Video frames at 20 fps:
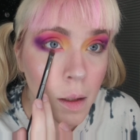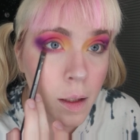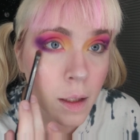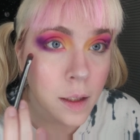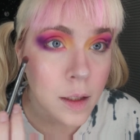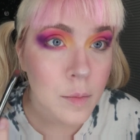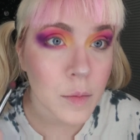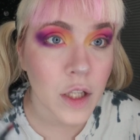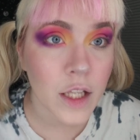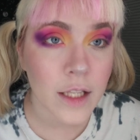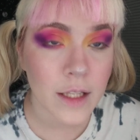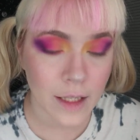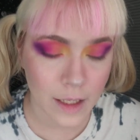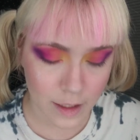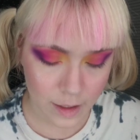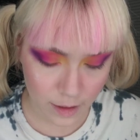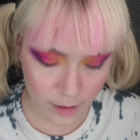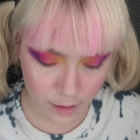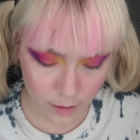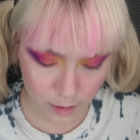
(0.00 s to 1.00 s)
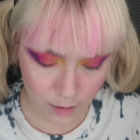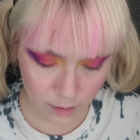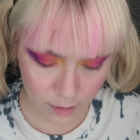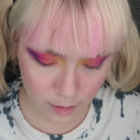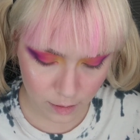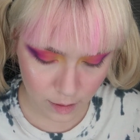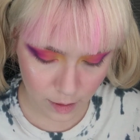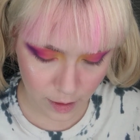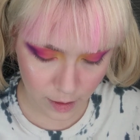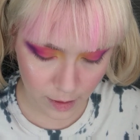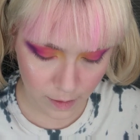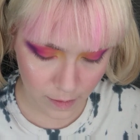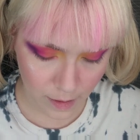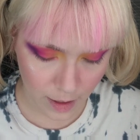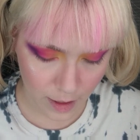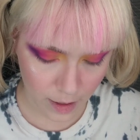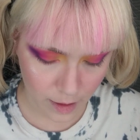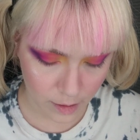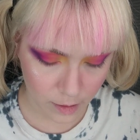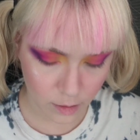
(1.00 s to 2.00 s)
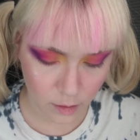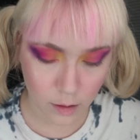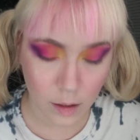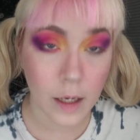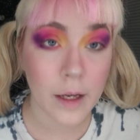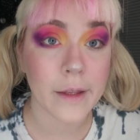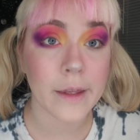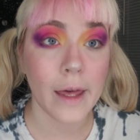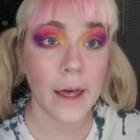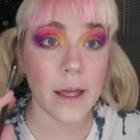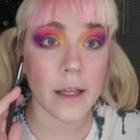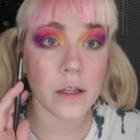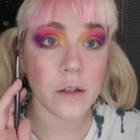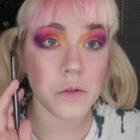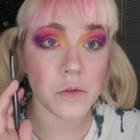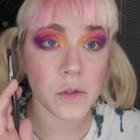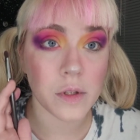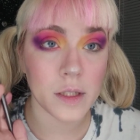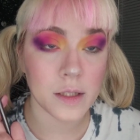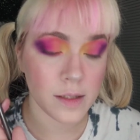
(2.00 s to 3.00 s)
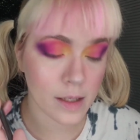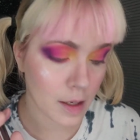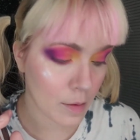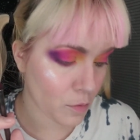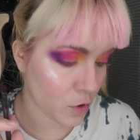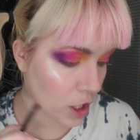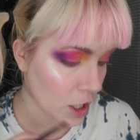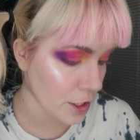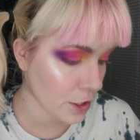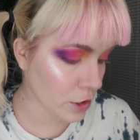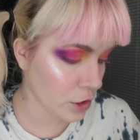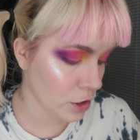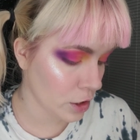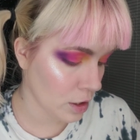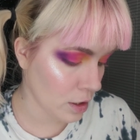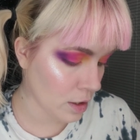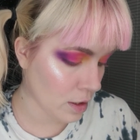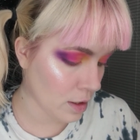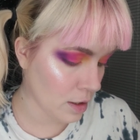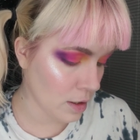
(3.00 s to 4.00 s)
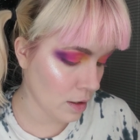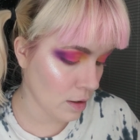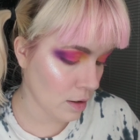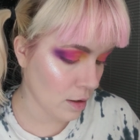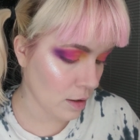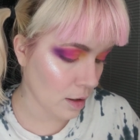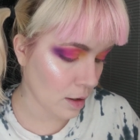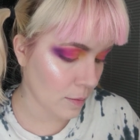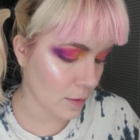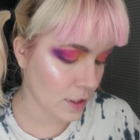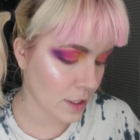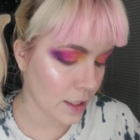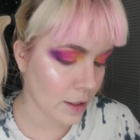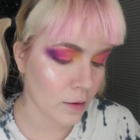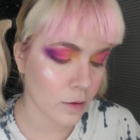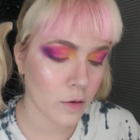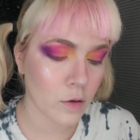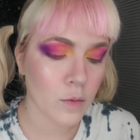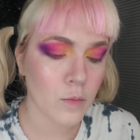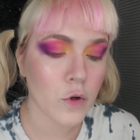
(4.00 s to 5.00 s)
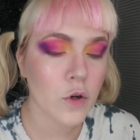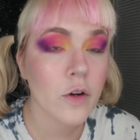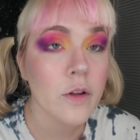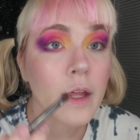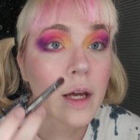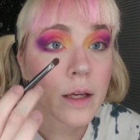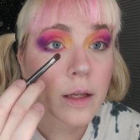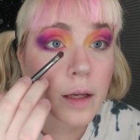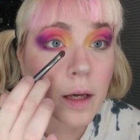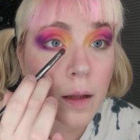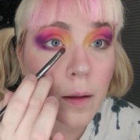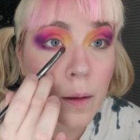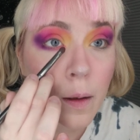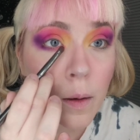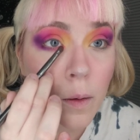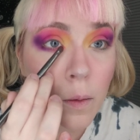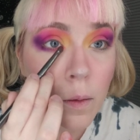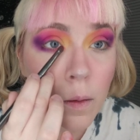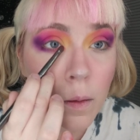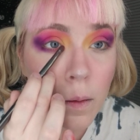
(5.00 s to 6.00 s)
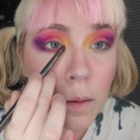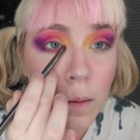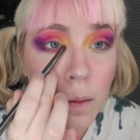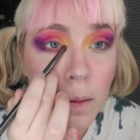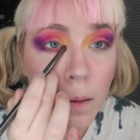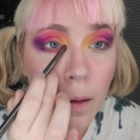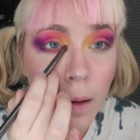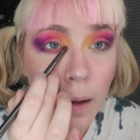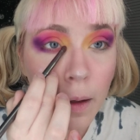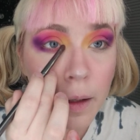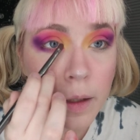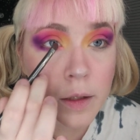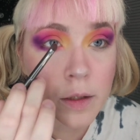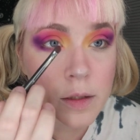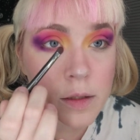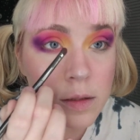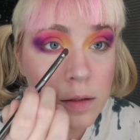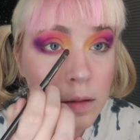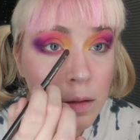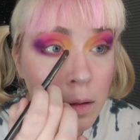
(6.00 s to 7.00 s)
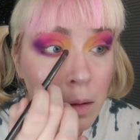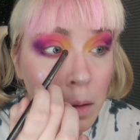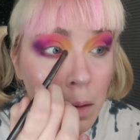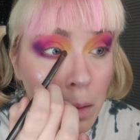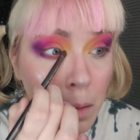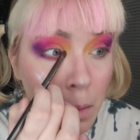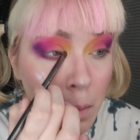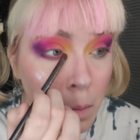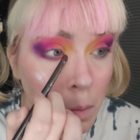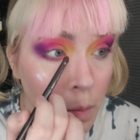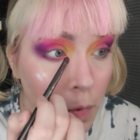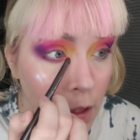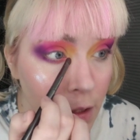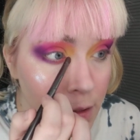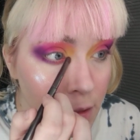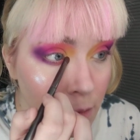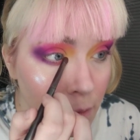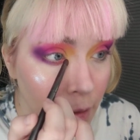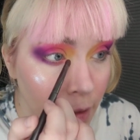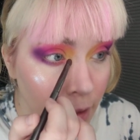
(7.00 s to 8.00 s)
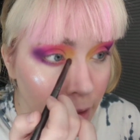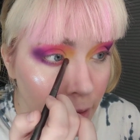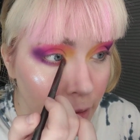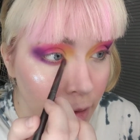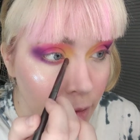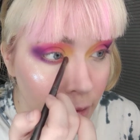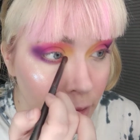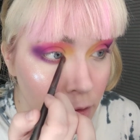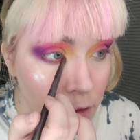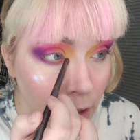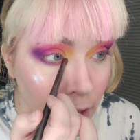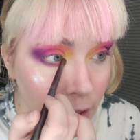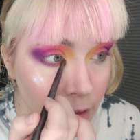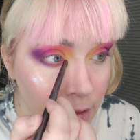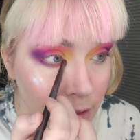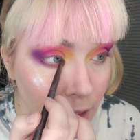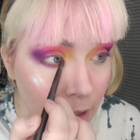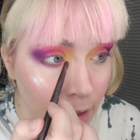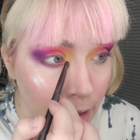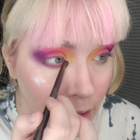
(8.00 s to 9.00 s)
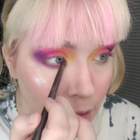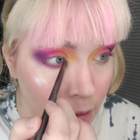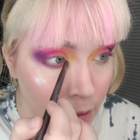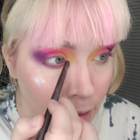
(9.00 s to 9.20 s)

Kind of blend that in. And then again, using the same brush, and take a little more of that yellow, kind of just press it right here to try to tie it in